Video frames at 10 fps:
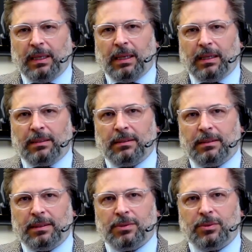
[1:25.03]
And uh,
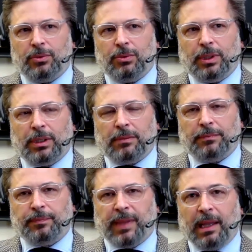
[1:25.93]
these two
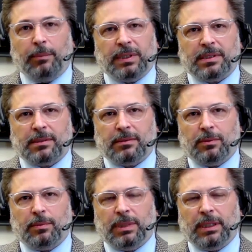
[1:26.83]
um, elements,
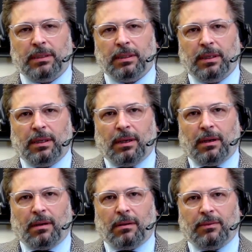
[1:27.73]
to me,
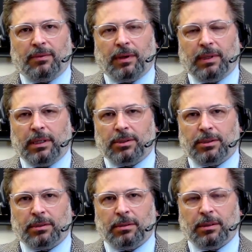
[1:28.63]
are the
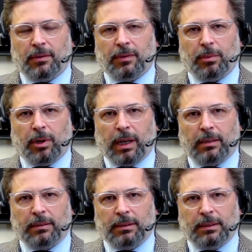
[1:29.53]
foundation of the
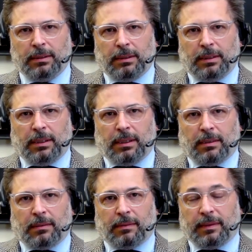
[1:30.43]
brand.
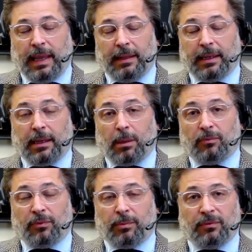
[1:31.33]
Uh, and they come
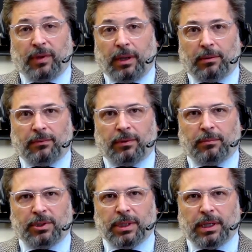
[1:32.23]
from the founder,
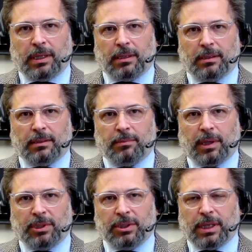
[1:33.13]
from Michel
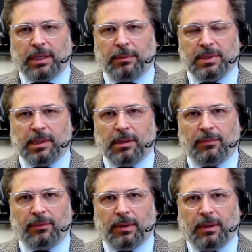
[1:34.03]
Parmigiani himself,